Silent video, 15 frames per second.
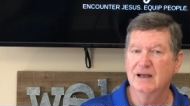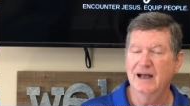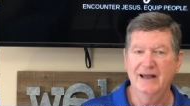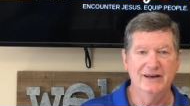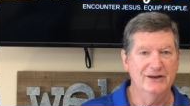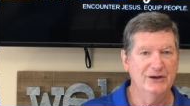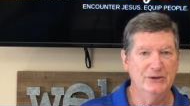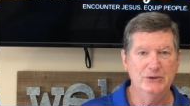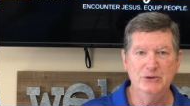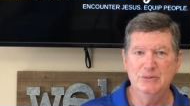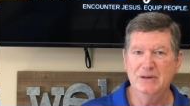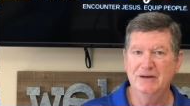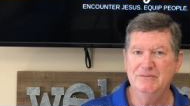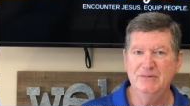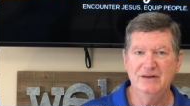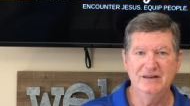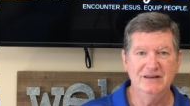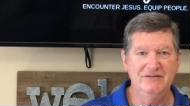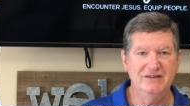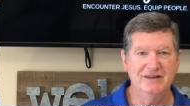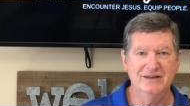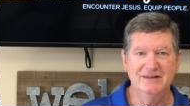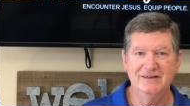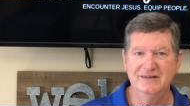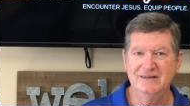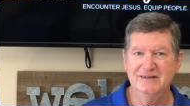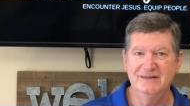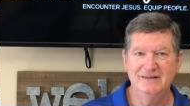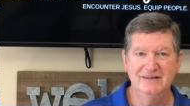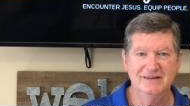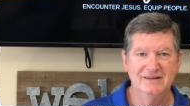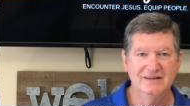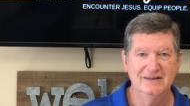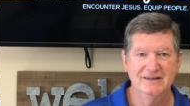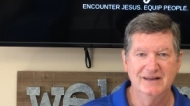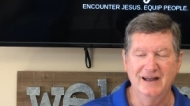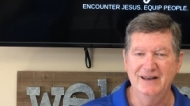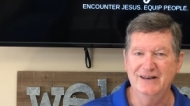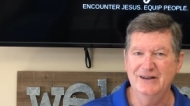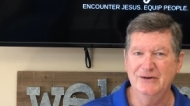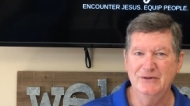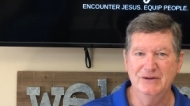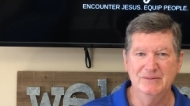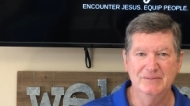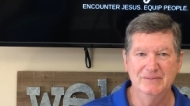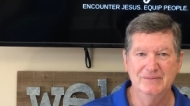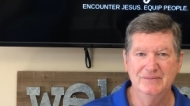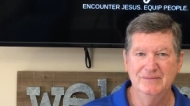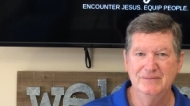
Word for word: I know whom I've believed in. I know him.